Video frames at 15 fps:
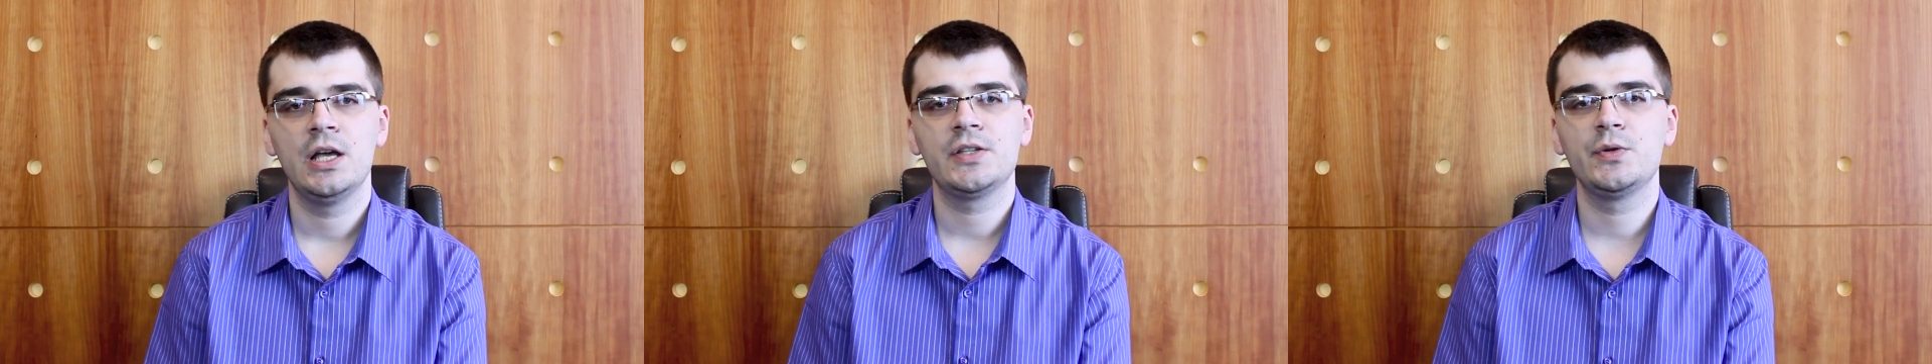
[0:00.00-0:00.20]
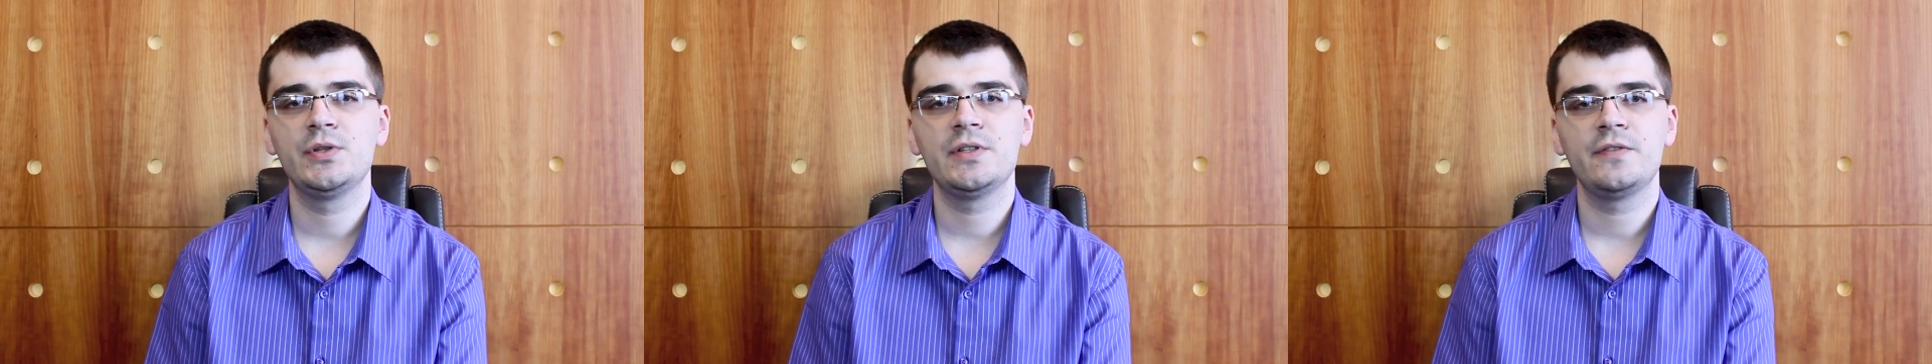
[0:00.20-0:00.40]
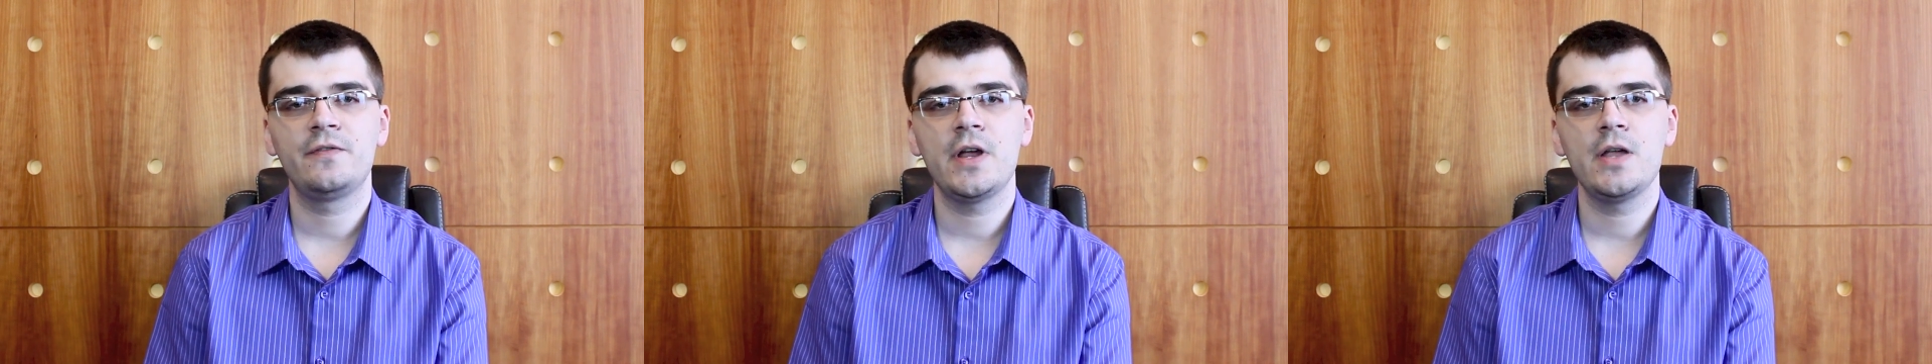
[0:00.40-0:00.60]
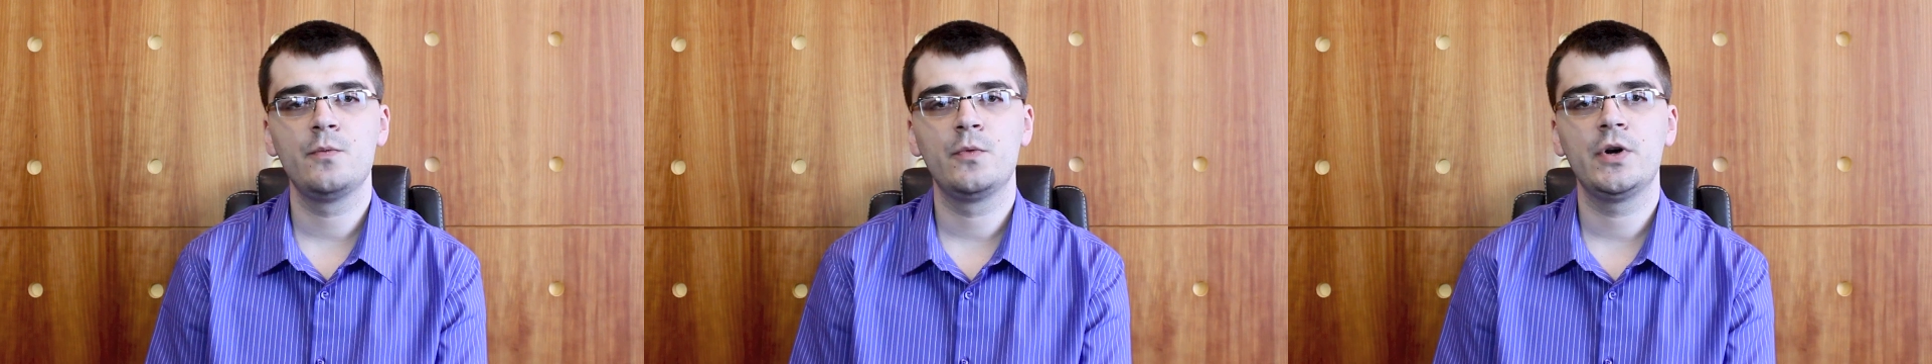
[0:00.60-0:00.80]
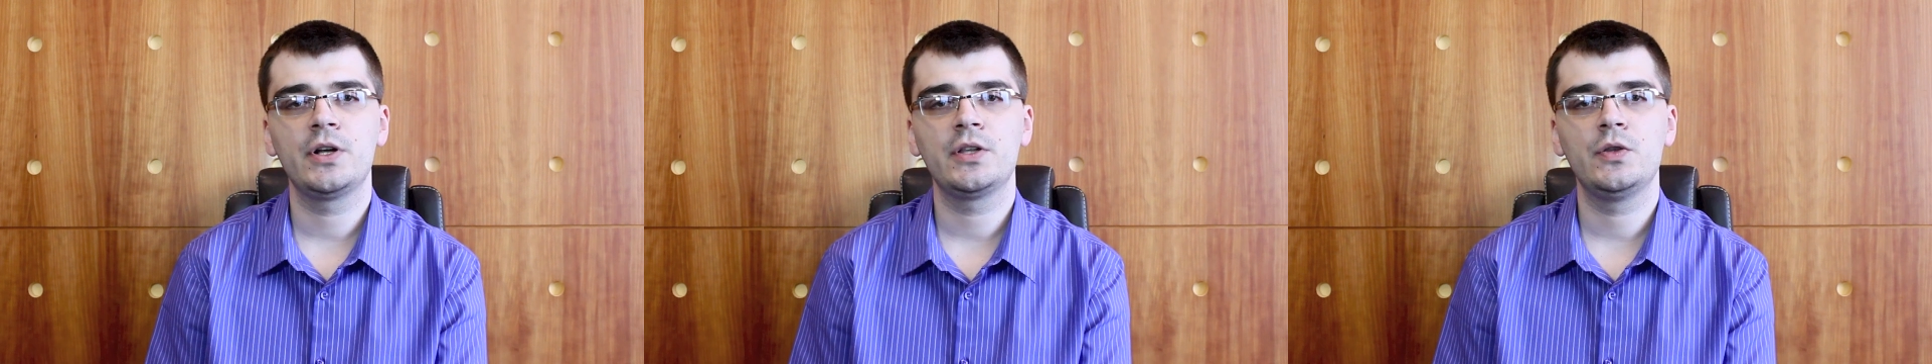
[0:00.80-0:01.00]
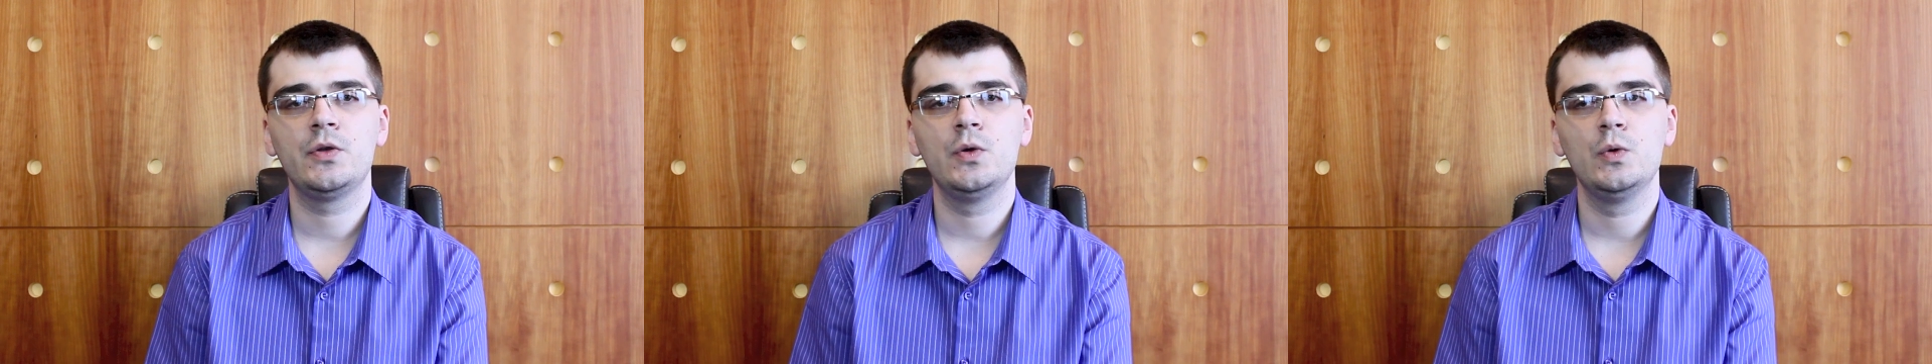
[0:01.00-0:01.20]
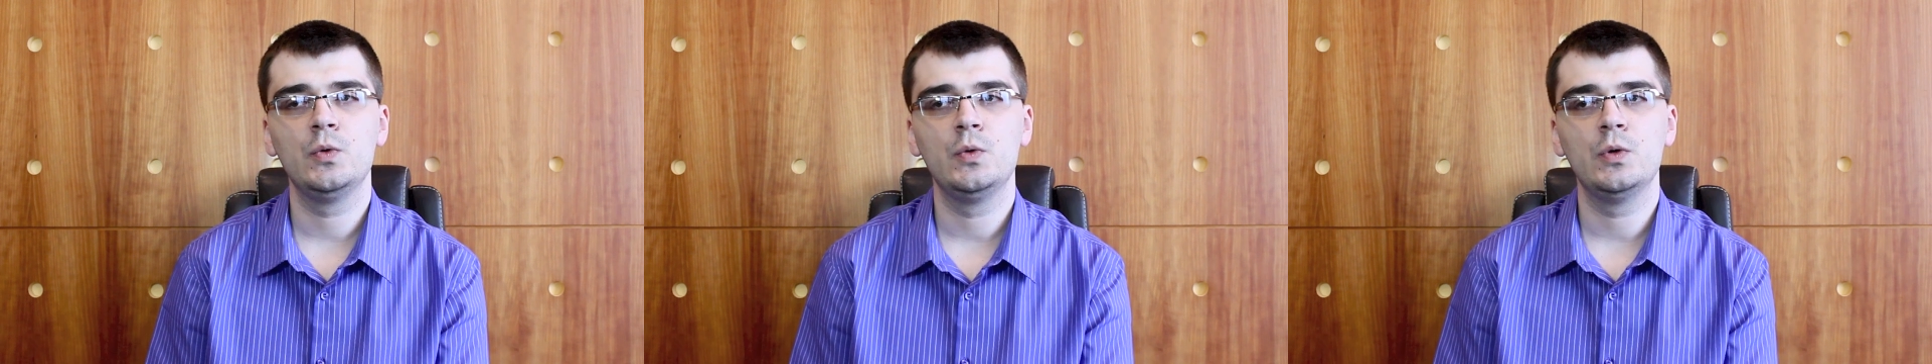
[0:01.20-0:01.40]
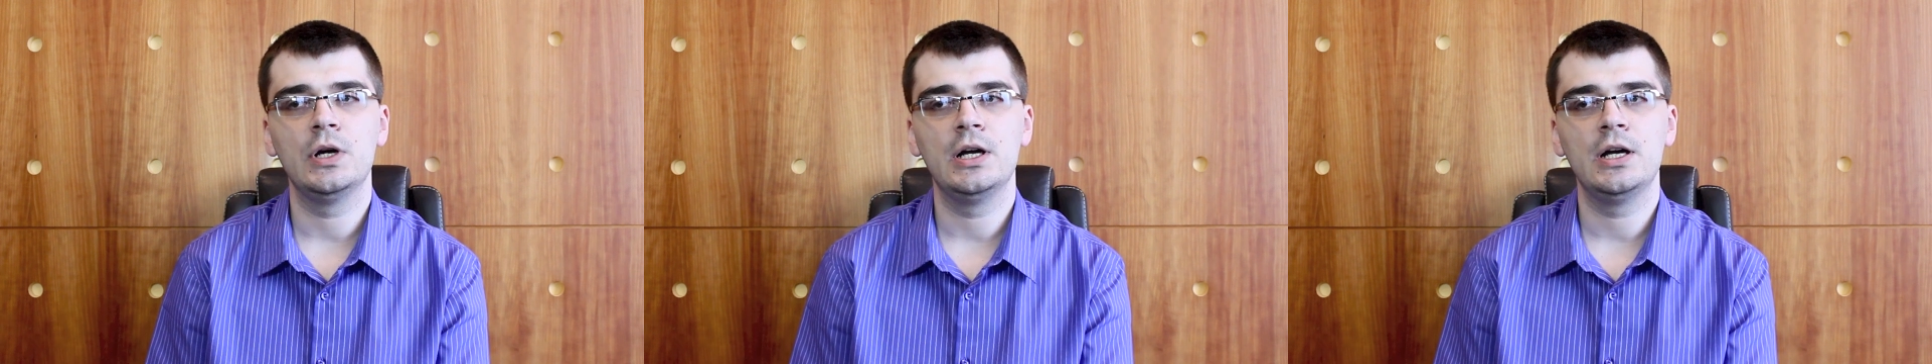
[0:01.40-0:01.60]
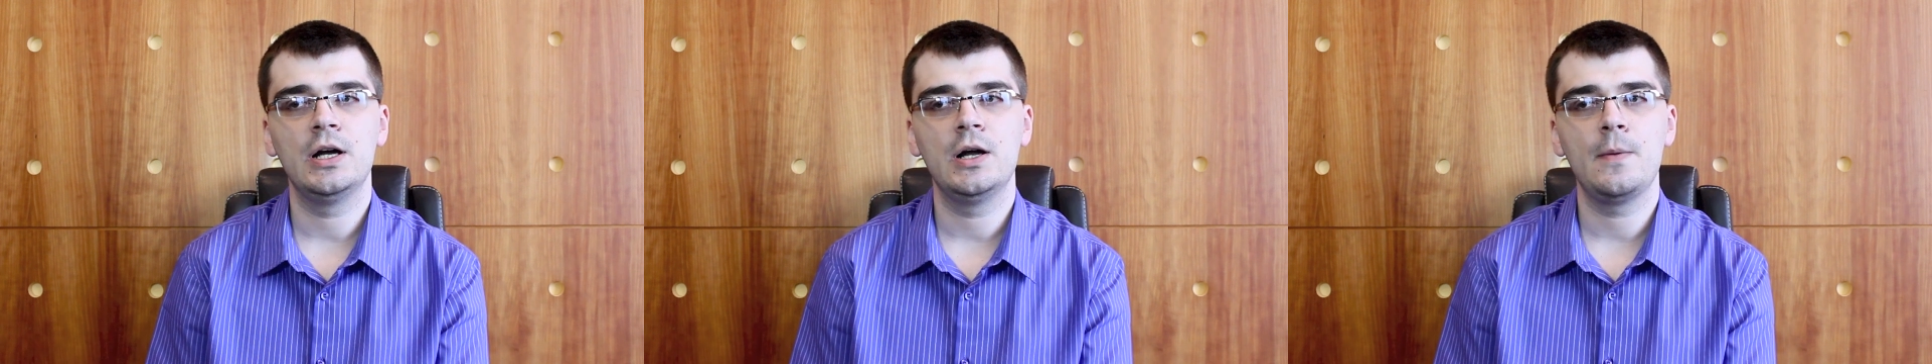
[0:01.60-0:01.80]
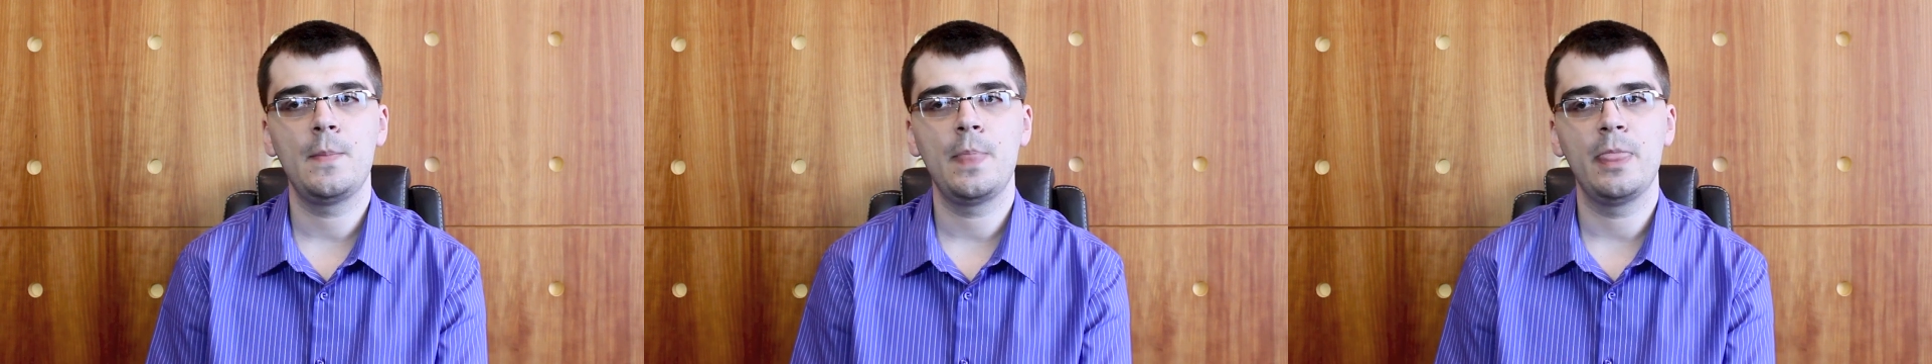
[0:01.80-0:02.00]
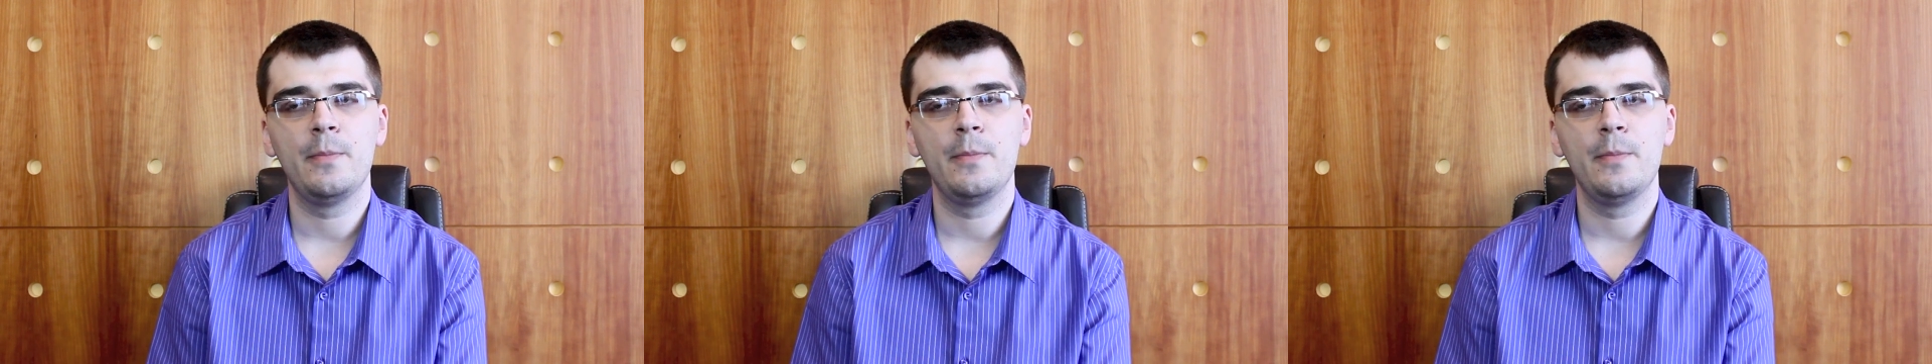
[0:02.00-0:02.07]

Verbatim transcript: So it's a framework to uh,